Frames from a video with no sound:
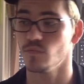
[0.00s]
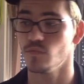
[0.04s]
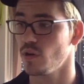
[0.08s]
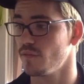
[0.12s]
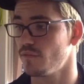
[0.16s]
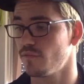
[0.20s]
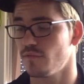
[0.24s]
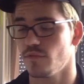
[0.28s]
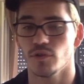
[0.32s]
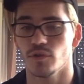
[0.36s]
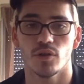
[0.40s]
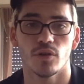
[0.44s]

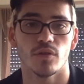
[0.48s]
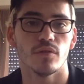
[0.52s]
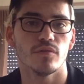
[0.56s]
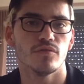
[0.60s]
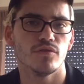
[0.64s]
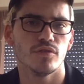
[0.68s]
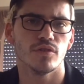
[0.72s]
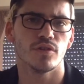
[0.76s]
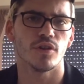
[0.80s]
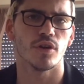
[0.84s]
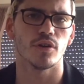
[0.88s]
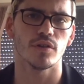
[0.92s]
for your
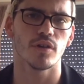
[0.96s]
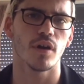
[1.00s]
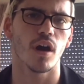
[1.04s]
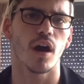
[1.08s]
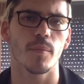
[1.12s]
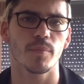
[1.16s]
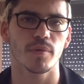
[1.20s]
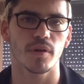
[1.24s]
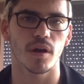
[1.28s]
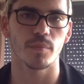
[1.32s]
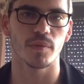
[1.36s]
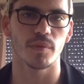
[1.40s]

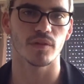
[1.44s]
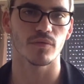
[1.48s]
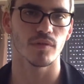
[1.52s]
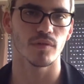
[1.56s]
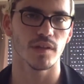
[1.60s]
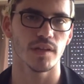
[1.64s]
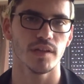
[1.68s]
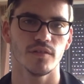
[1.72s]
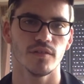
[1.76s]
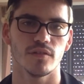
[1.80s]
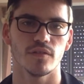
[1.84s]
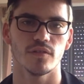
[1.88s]
upcoming
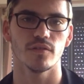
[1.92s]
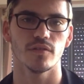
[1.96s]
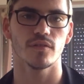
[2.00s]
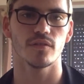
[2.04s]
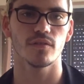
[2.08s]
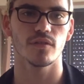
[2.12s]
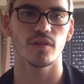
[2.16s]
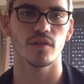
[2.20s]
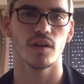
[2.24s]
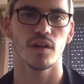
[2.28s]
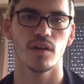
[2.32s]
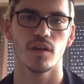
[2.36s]
releases.